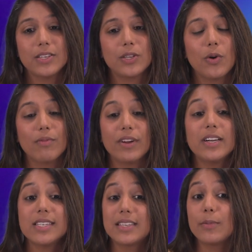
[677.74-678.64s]
So
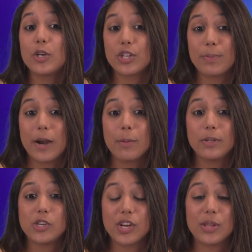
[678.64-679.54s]
very similar to the
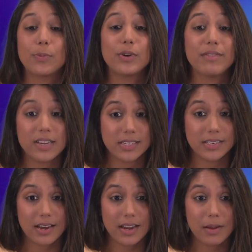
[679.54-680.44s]
paraplegic in the previous
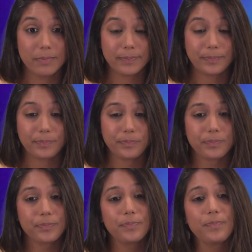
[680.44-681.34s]
study.
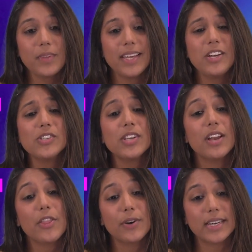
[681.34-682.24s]
Here's
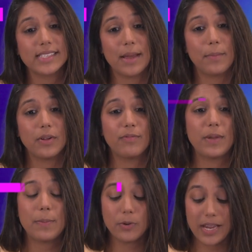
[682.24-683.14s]
another example of
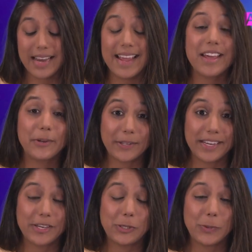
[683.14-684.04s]
people in
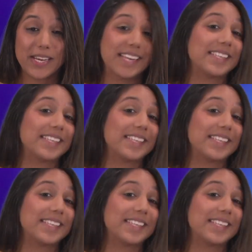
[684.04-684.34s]
Italy doing